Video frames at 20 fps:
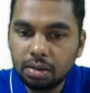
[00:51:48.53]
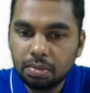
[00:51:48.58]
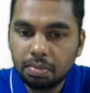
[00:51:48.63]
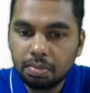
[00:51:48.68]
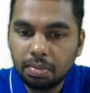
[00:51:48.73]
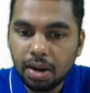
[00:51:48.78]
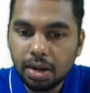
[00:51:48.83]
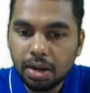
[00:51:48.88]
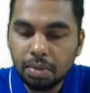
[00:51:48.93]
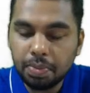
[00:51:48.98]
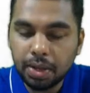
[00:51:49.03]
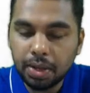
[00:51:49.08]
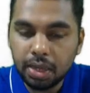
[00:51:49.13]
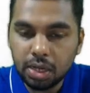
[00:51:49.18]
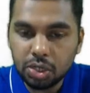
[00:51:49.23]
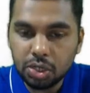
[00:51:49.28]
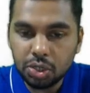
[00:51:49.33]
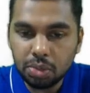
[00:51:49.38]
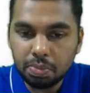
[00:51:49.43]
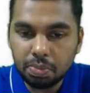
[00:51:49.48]

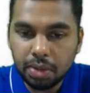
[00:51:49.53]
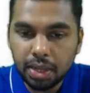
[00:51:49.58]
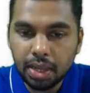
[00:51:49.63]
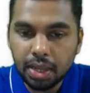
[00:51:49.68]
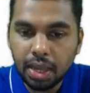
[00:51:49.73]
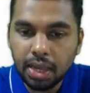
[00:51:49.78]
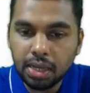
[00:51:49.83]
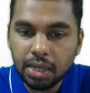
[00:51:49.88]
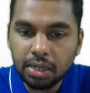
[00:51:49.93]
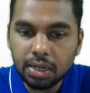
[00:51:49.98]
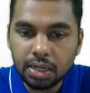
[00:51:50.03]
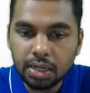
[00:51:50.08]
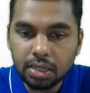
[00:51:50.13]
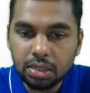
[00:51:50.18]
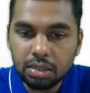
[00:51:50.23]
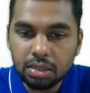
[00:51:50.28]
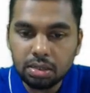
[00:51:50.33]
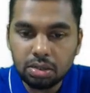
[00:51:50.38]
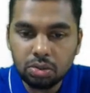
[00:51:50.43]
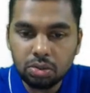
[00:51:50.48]
multiplication by 8
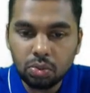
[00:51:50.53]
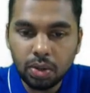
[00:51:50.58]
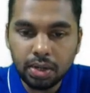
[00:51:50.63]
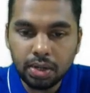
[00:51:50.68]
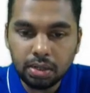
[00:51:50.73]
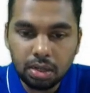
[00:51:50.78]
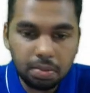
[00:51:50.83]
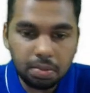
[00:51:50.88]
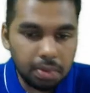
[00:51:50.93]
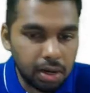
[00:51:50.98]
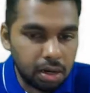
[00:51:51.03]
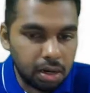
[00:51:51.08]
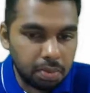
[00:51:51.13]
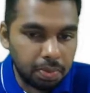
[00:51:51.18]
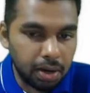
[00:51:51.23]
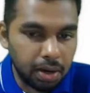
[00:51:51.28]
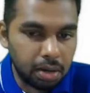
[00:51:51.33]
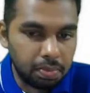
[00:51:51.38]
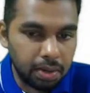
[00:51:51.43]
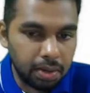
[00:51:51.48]
as 20
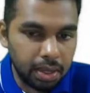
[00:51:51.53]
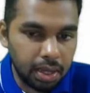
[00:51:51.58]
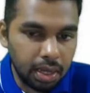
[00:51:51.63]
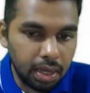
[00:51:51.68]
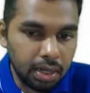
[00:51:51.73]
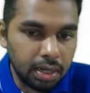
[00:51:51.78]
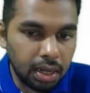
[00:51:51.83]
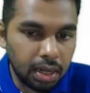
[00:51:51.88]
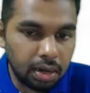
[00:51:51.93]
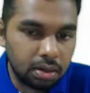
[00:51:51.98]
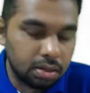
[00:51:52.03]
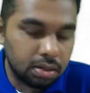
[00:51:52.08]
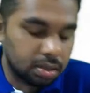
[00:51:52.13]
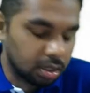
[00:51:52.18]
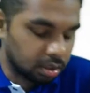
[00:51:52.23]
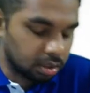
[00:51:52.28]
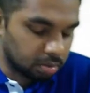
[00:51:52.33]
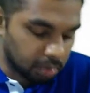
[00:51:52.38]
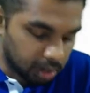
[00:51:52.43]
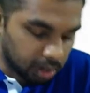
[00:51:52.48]
multiplied by 8 and
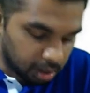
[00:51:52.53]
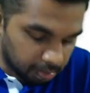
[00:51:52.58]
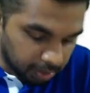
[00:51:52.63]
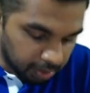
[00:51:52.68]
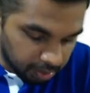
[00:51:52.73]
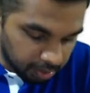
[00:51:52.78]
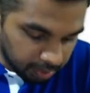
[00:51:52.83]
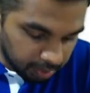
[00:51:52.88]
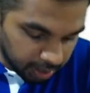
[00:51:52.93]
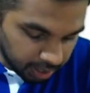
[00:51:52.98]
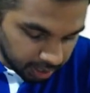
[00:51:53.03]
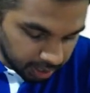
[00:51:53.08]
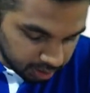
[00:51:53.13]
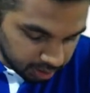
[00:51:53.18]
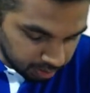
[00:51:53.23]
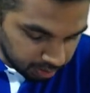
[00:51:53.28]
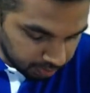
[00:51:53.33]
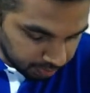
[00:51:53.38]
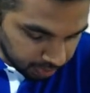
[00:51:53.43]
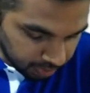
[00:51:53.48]
6 multiplied by 8.
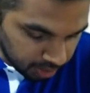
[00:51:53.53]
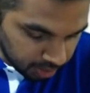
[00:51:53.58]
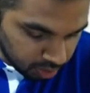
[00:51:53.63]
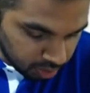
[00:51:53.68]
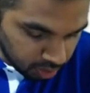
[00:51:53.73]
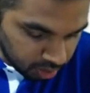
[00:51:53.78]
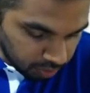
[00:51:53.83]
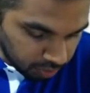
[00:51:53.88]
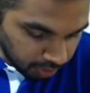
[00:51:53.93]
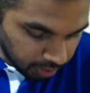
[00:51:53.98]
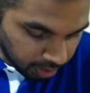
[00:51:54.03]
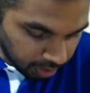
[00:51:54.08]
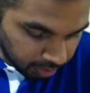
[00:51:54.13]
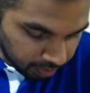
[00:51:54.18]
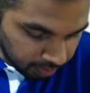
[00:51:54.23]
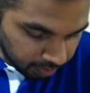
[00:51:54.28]
That's also fine.